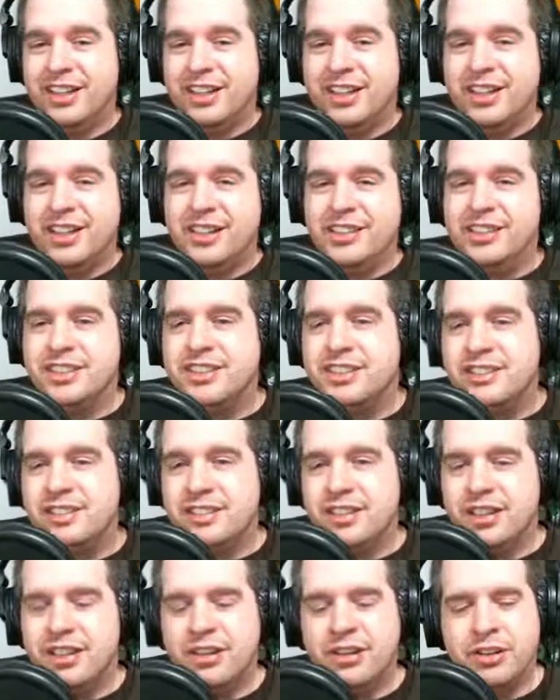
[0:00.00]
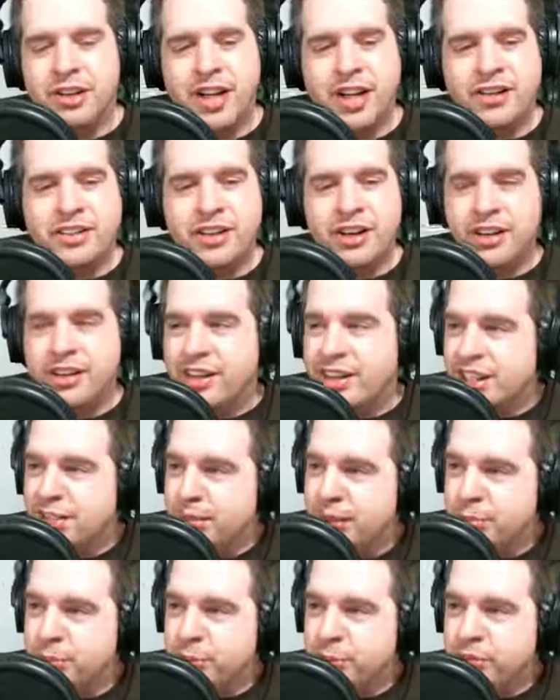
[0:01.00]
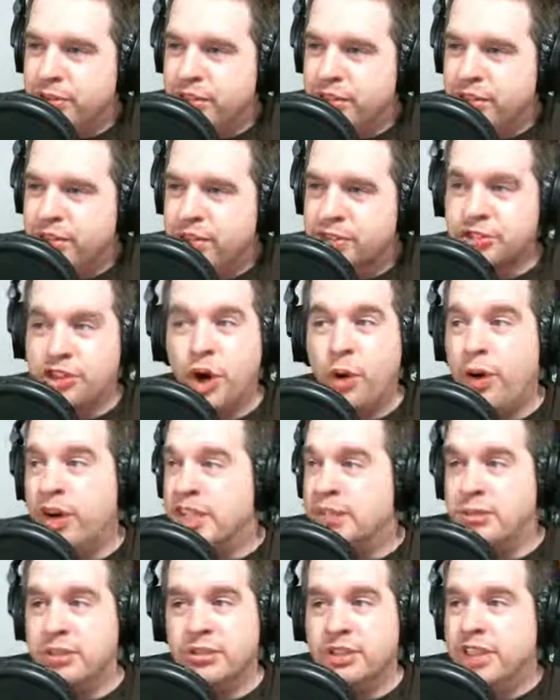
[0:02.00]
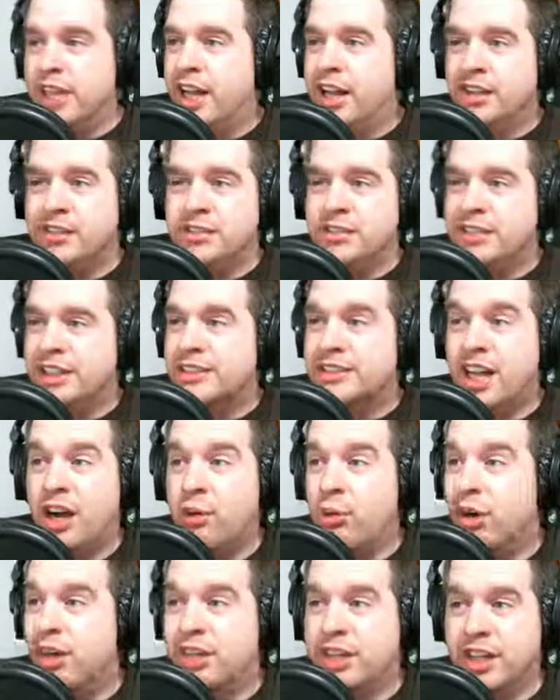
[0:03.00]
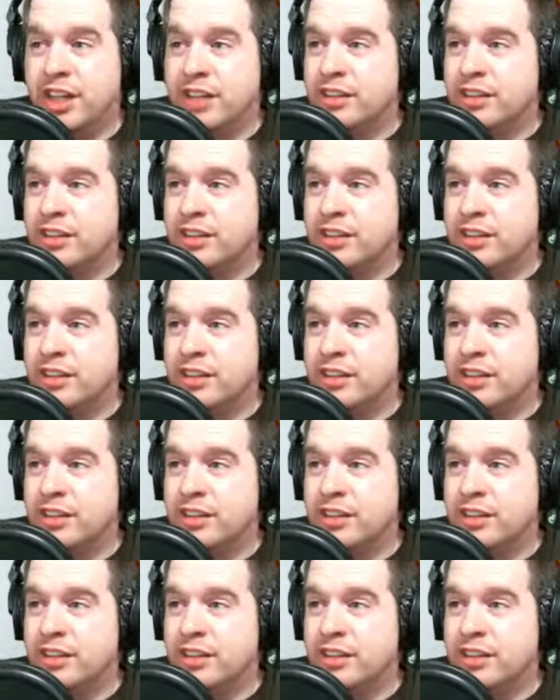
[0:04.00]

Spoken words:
Just, oh, God, Derek's thinking about moving? There's no way he's moving now. It's not worth it.